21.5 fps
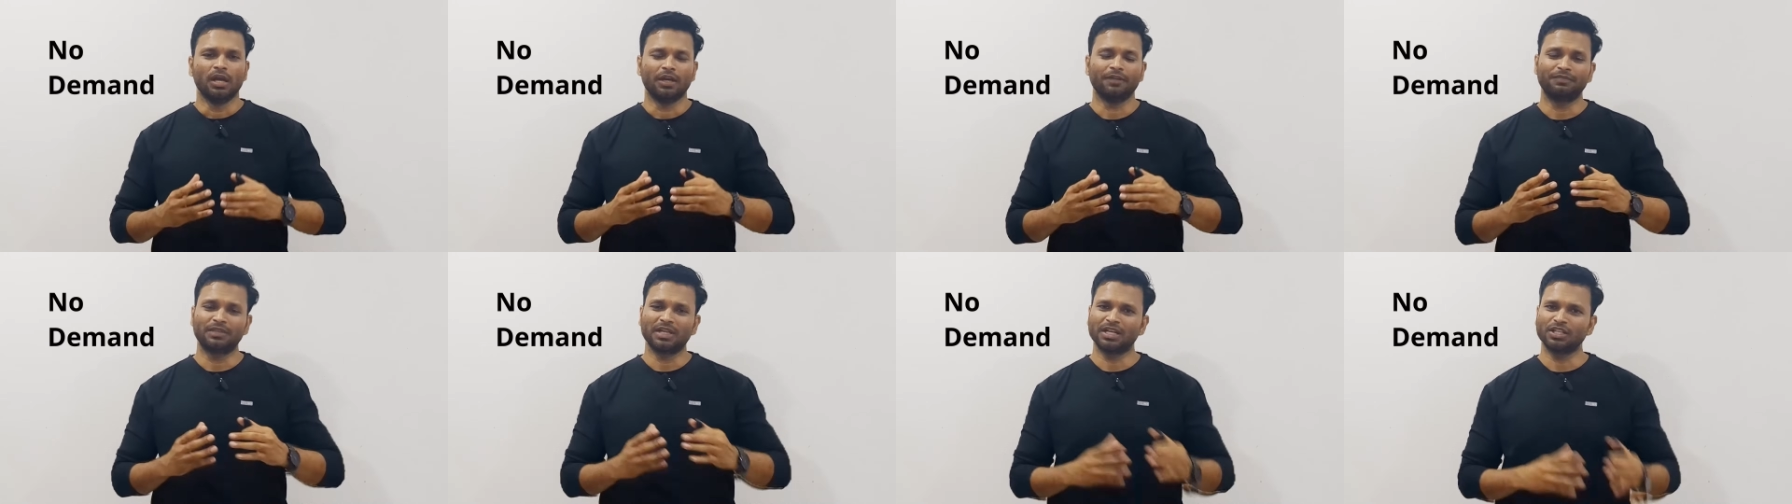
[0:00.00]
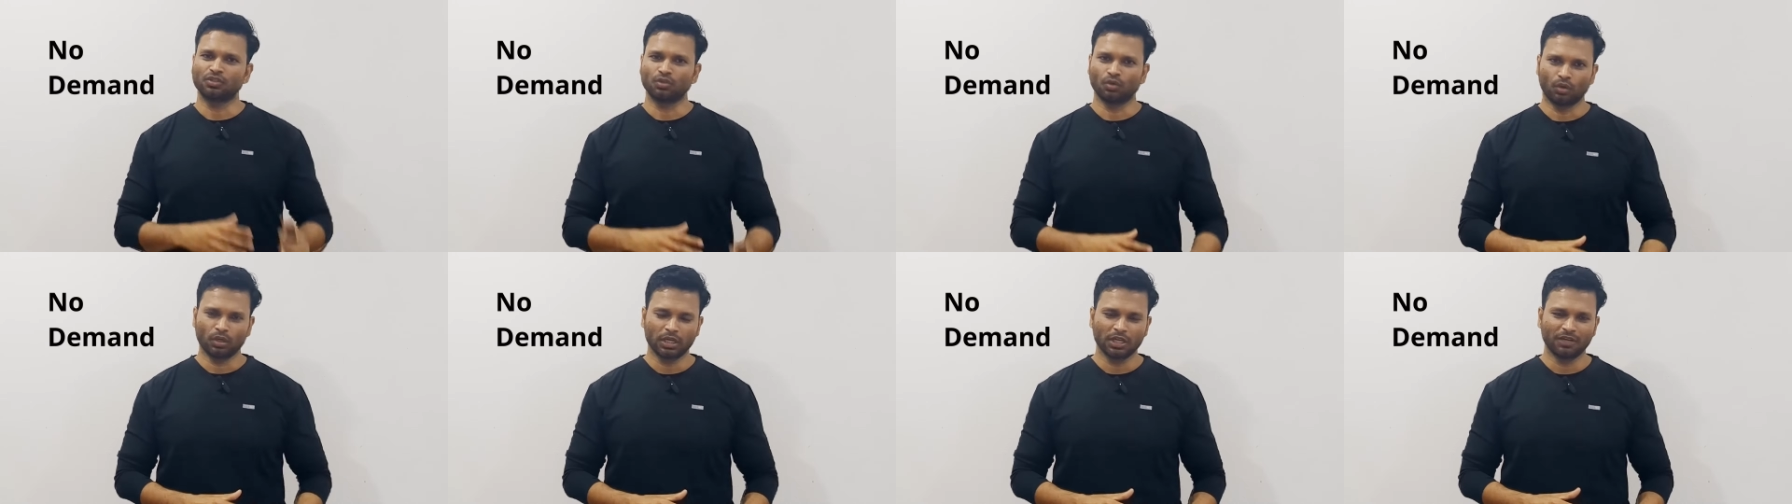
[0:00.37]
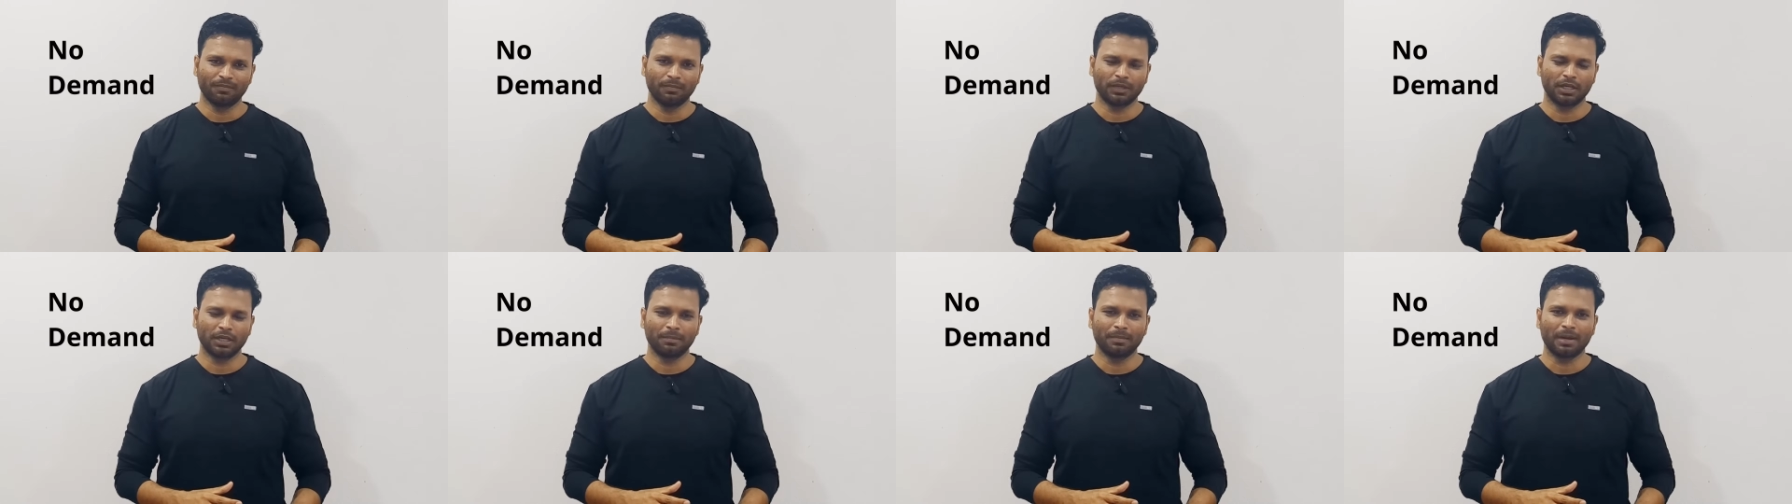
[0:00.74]
If there is no de
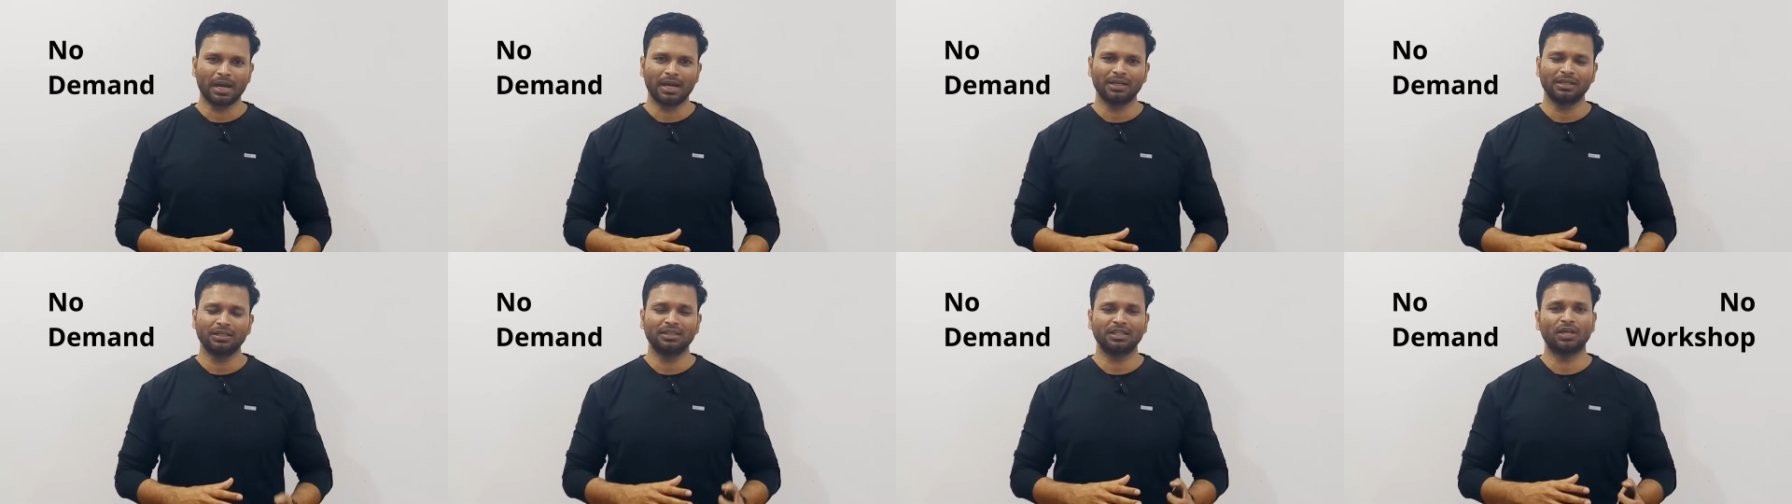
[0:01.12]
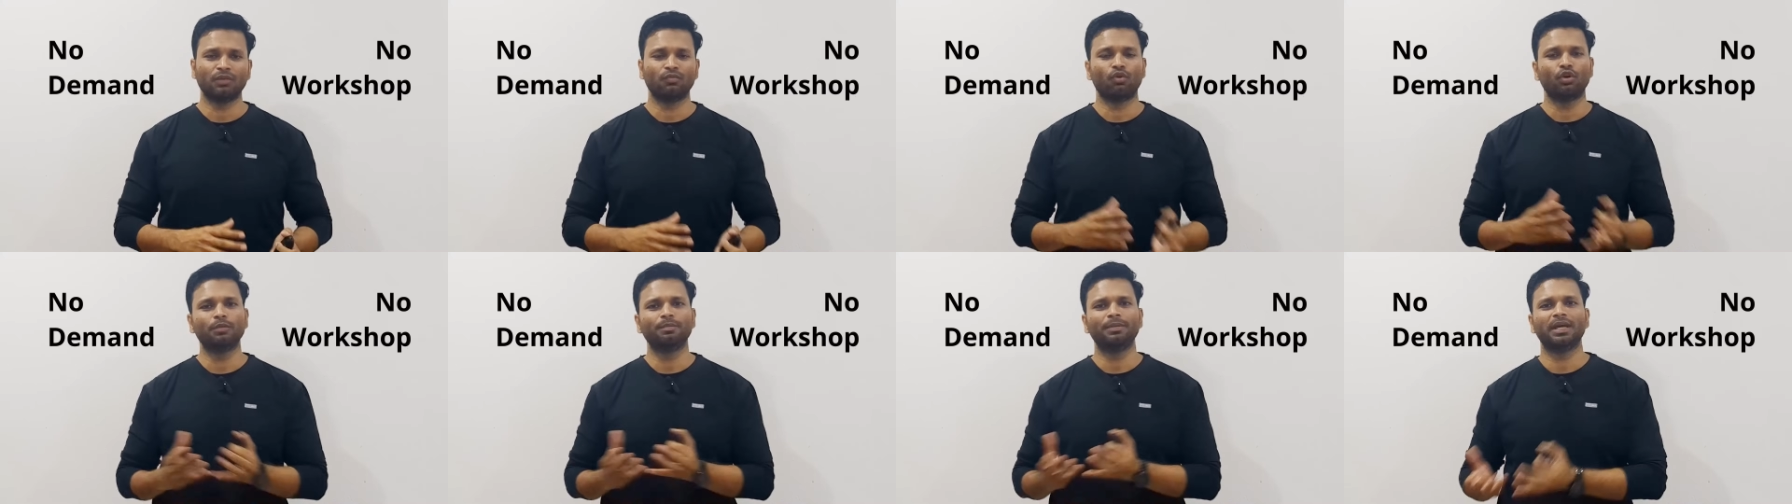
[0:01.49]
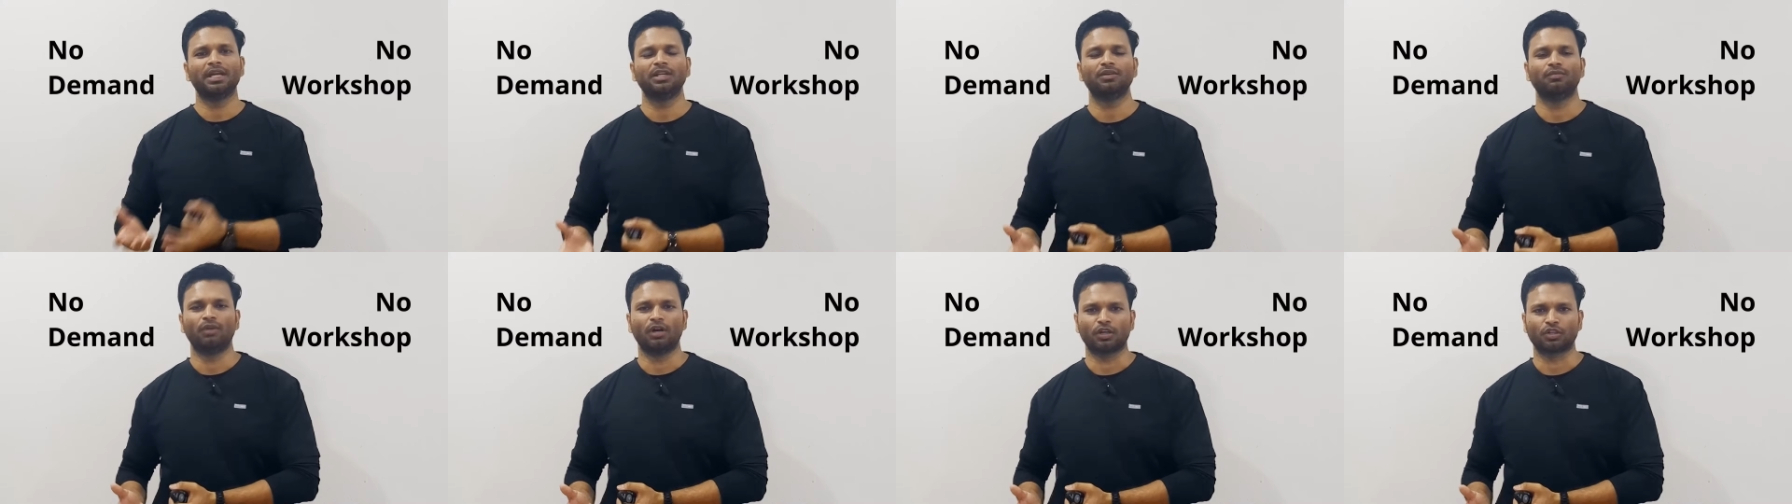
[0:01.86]
demand, there won't be
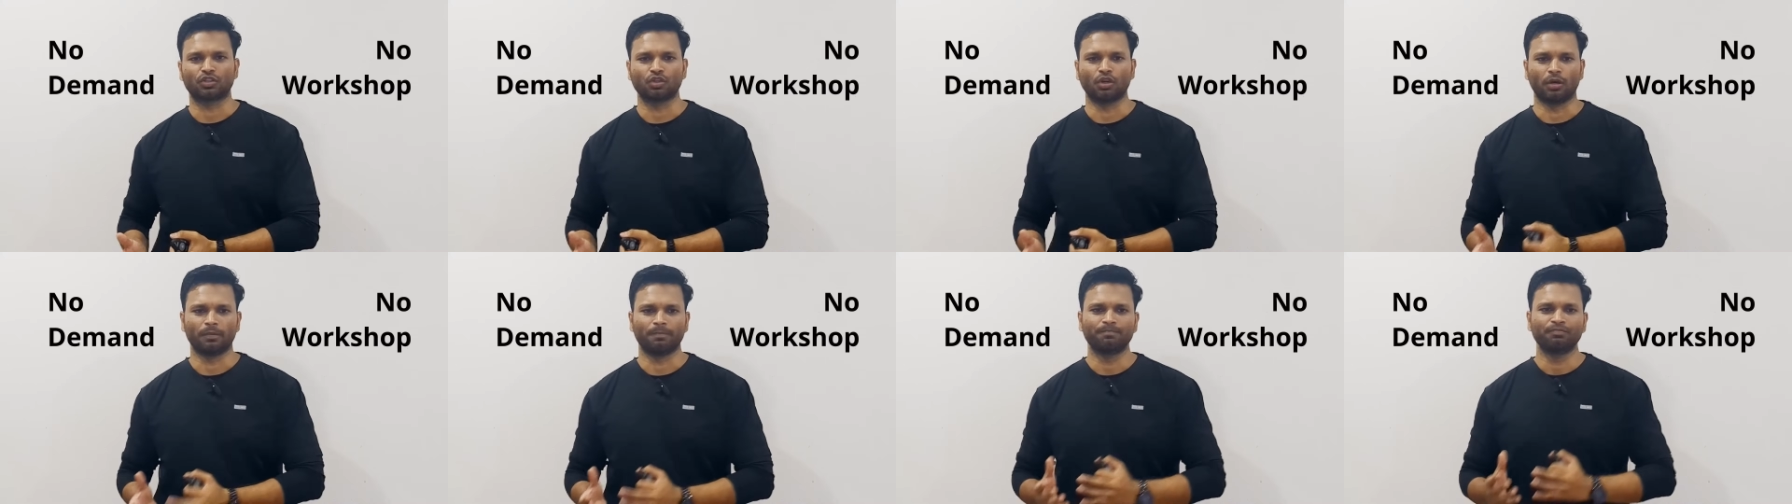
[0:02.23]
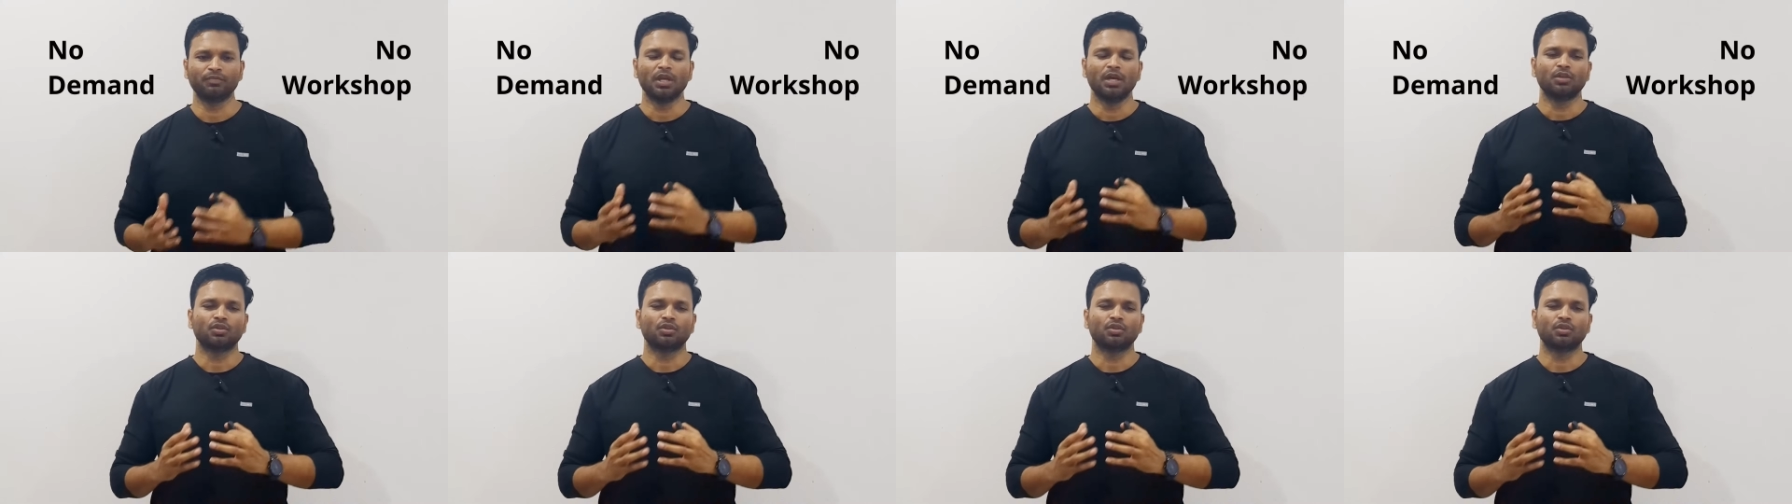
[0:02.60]
any workshop.